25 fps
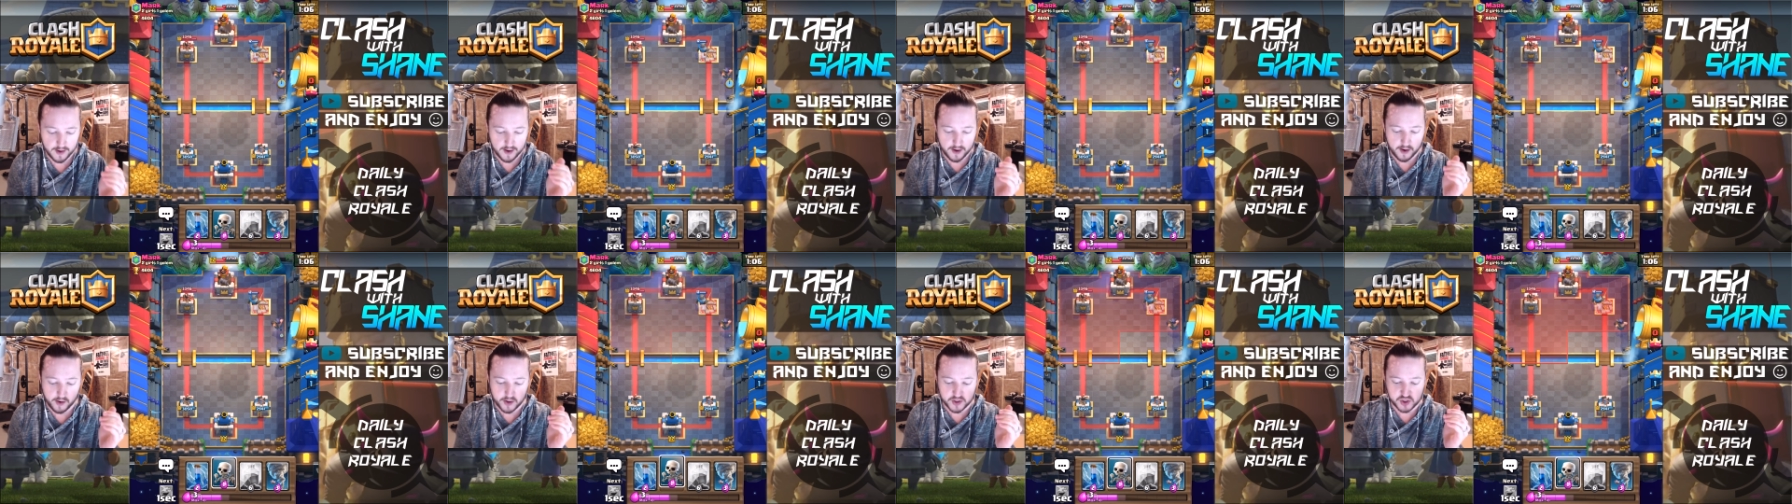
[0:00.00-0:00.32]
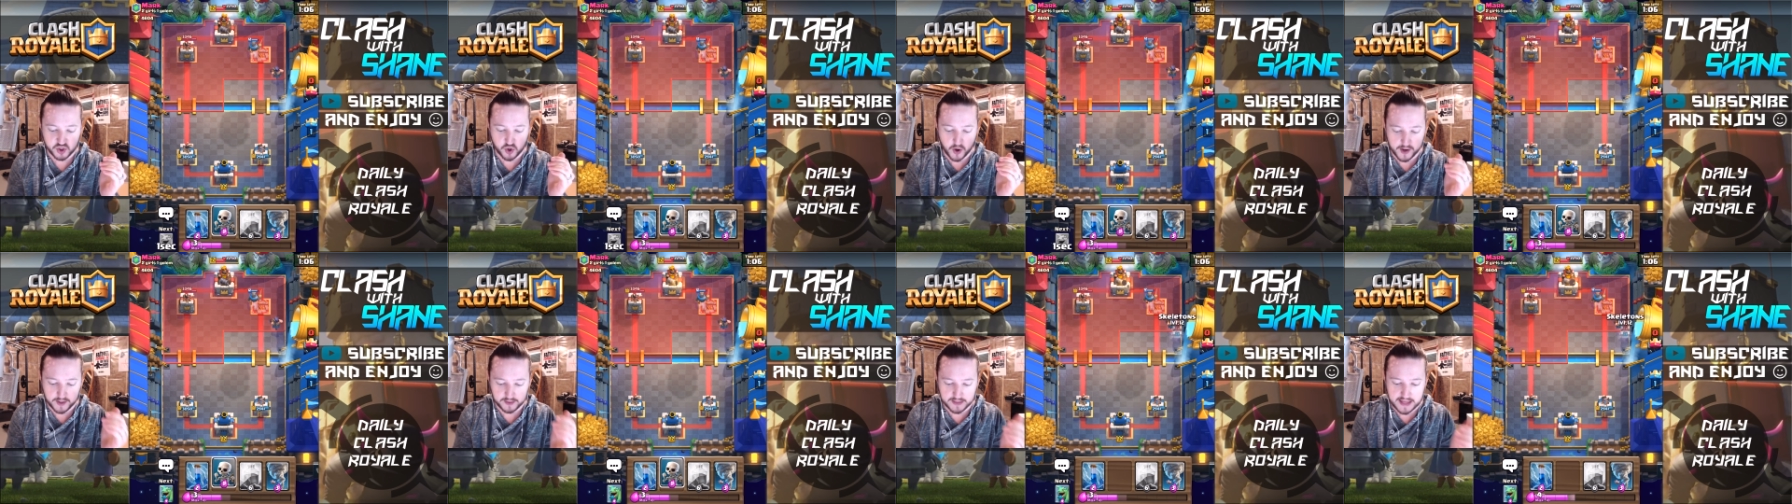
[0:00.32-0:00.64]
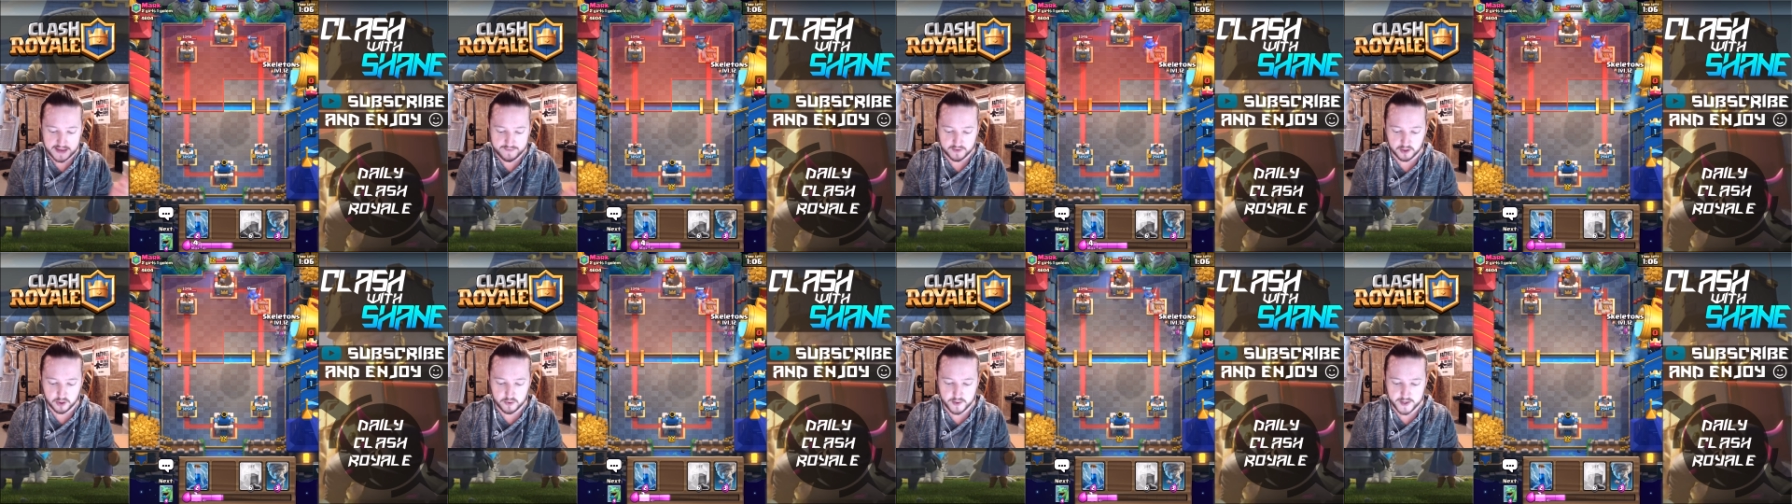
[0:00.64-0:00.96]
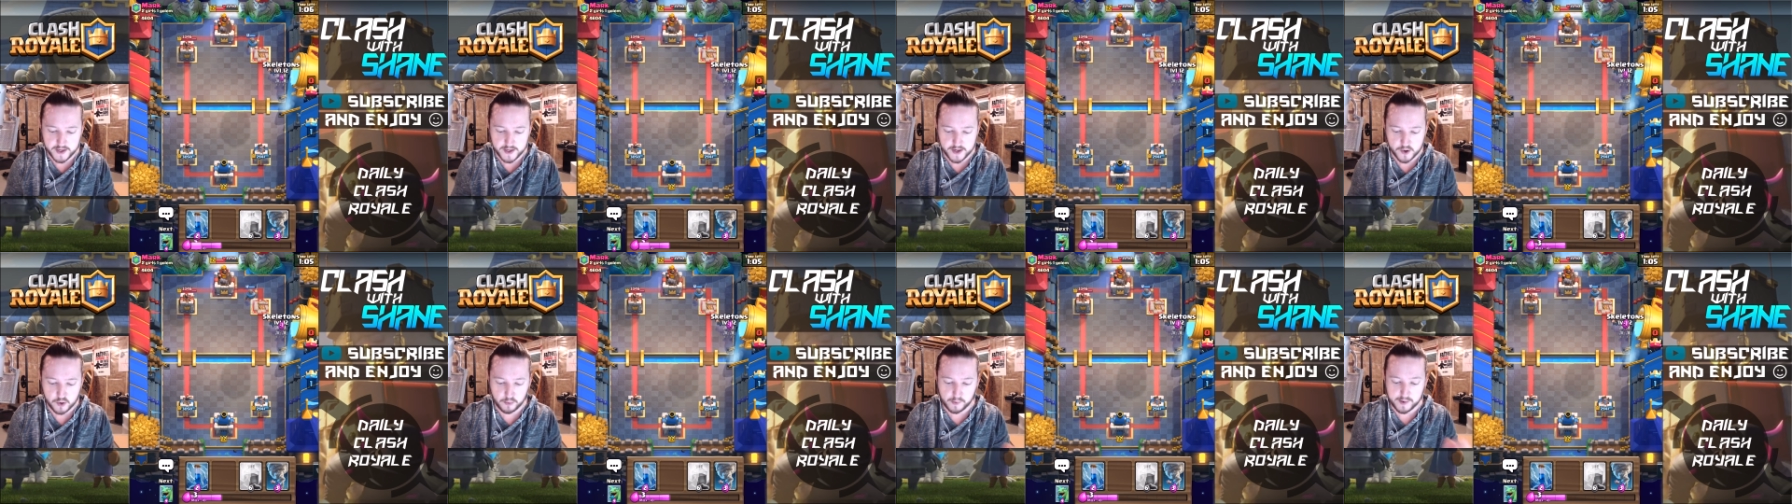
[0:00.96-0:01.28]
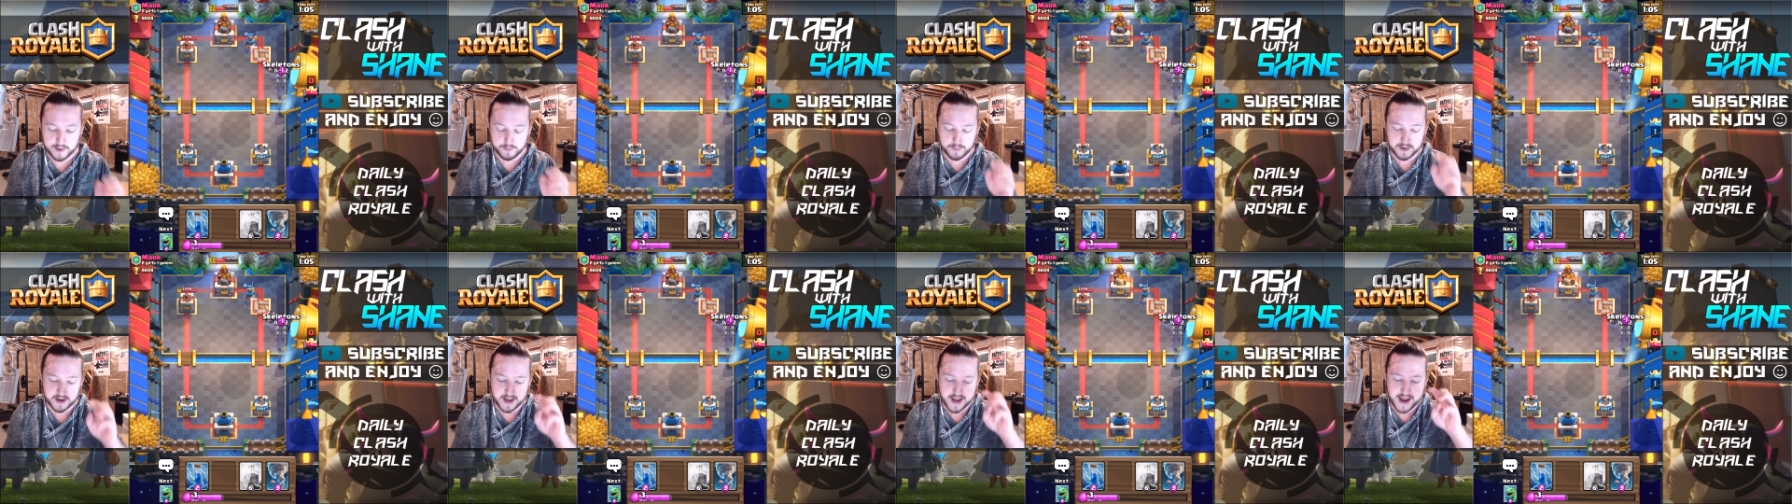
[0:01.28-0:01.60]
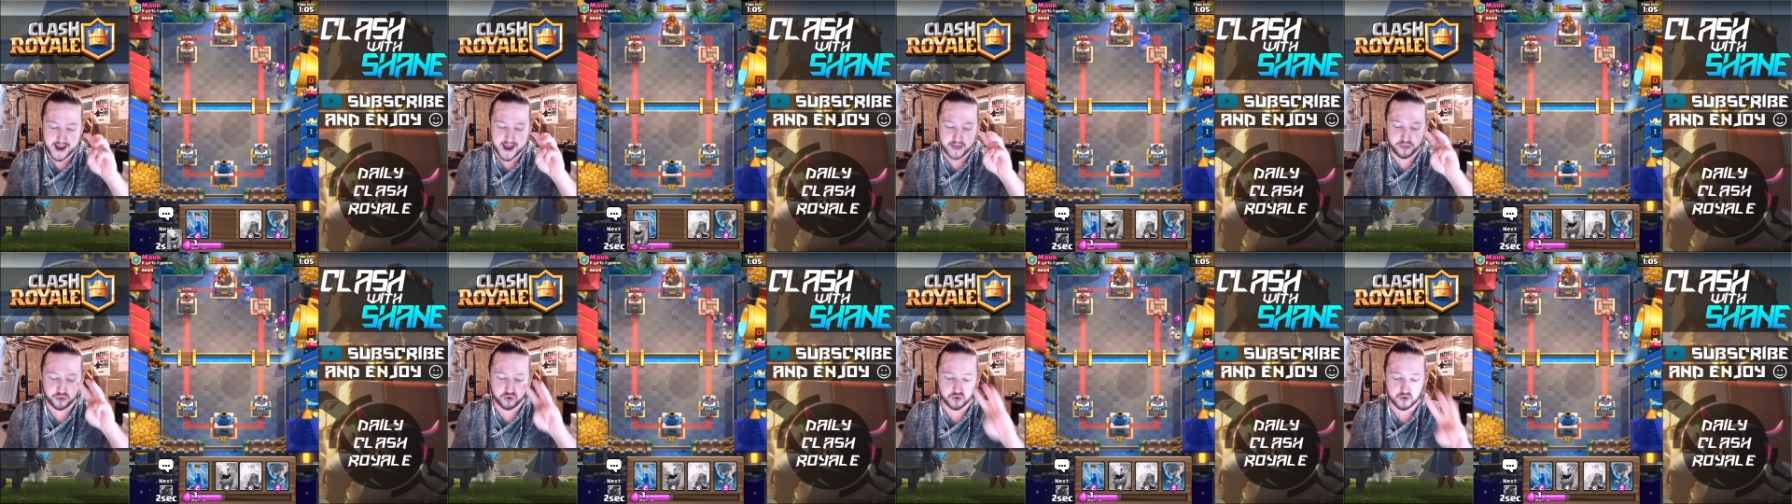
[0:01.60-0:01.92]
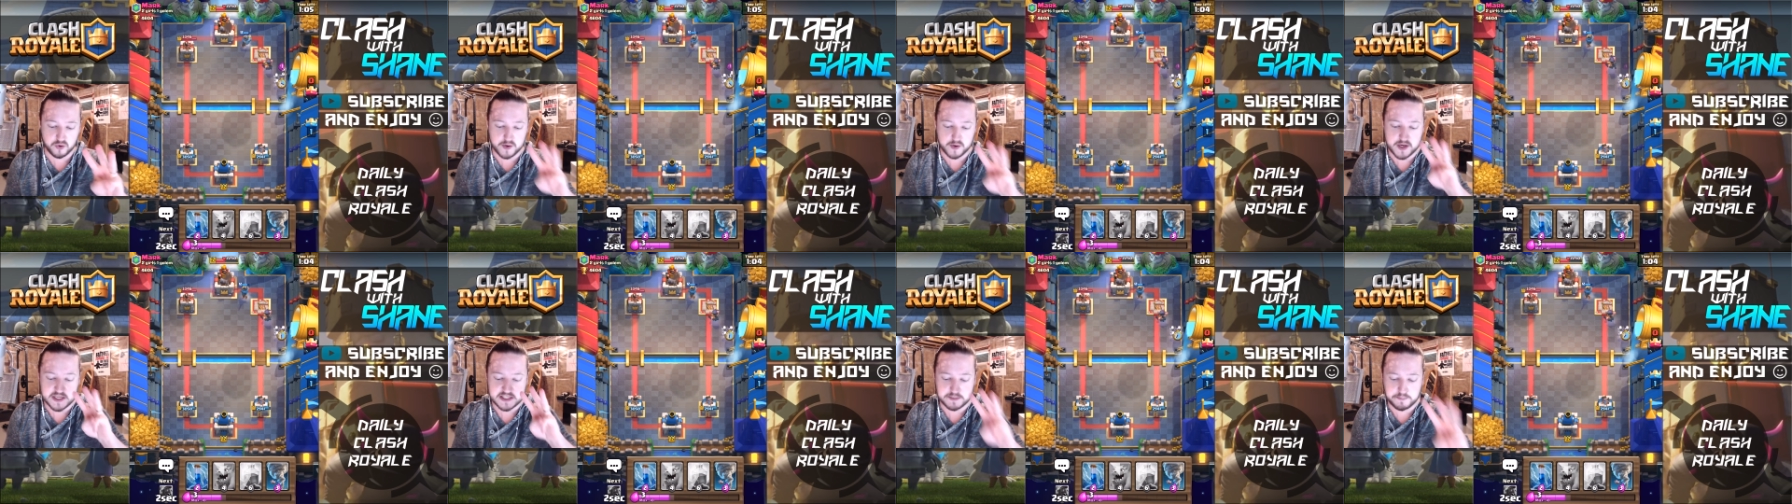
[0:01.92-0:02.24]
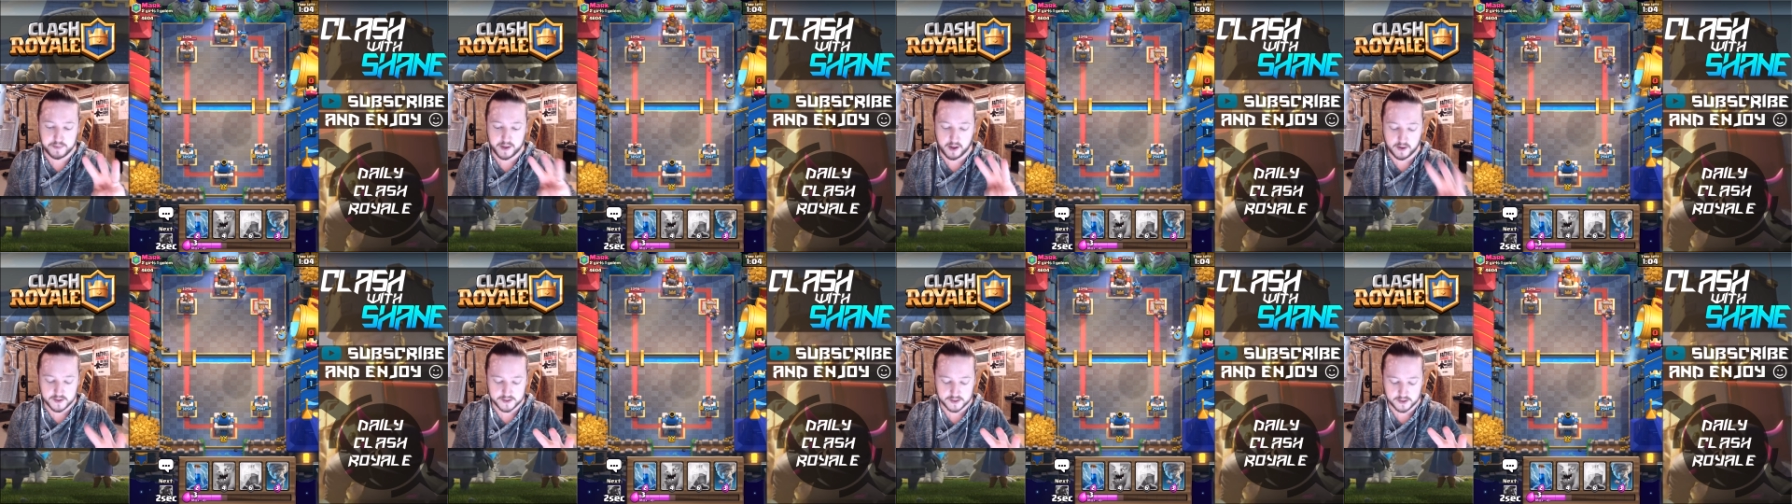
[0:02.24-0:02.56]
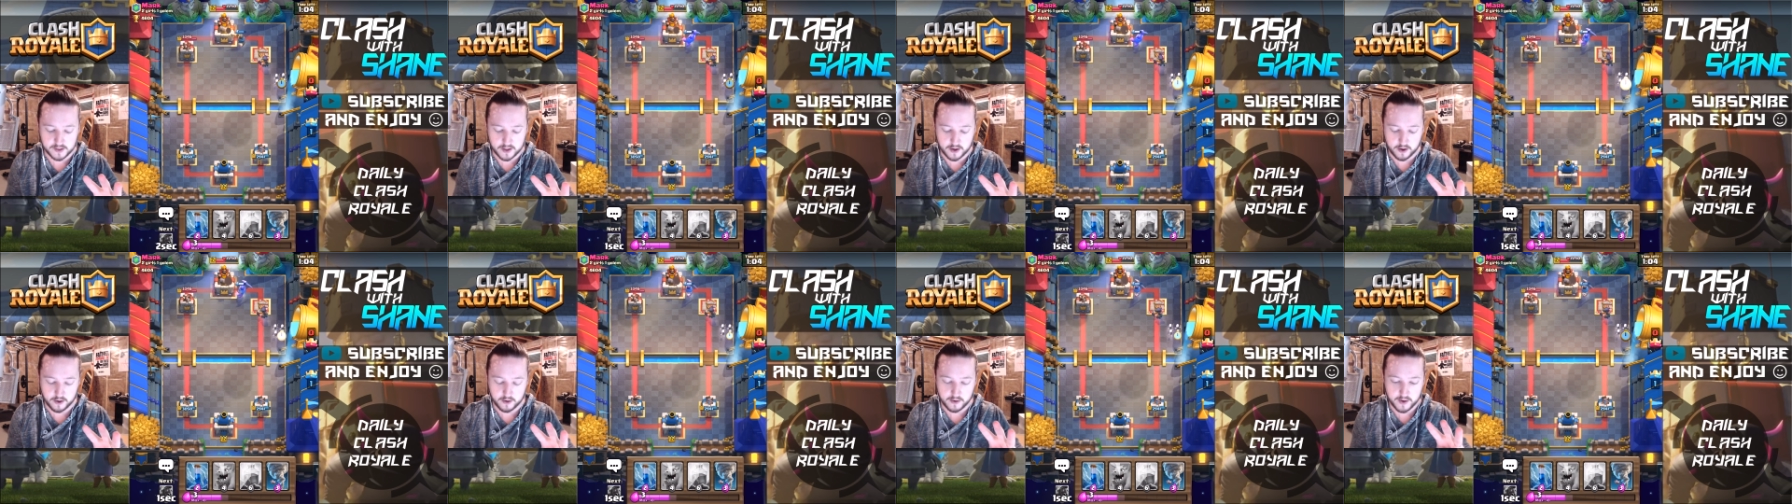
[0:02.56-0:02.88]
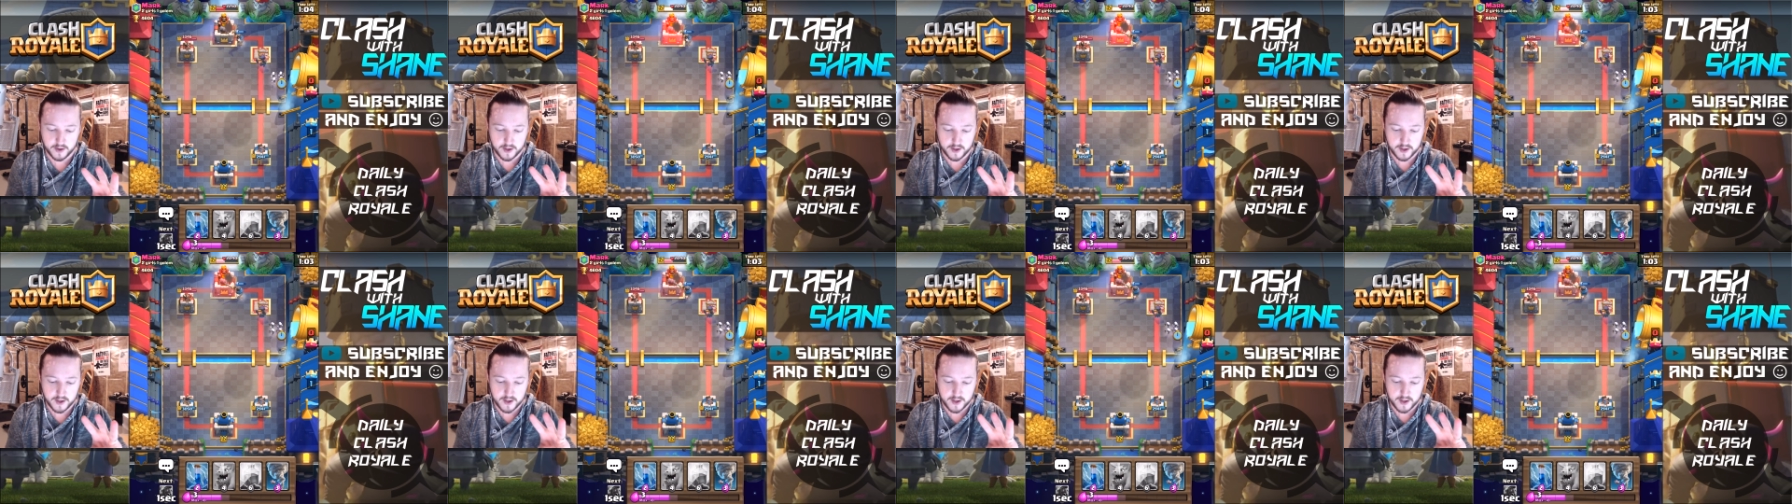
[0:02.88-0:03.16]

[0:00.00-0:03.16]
I was trying Lavaloon Heal, but I had three spells in there.